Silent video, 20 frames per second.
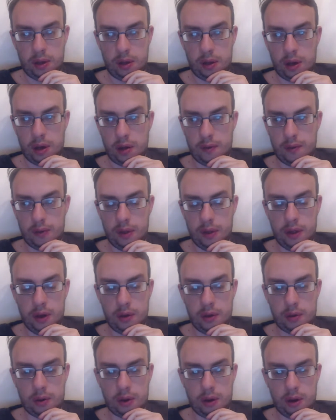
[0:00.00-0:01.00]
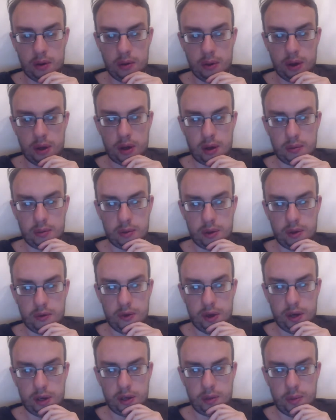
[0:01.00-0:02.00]
I have no clue when it comes to
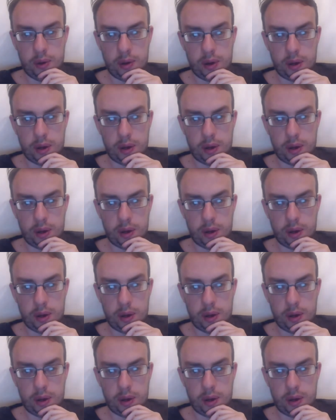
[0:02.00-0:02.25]
Facebook.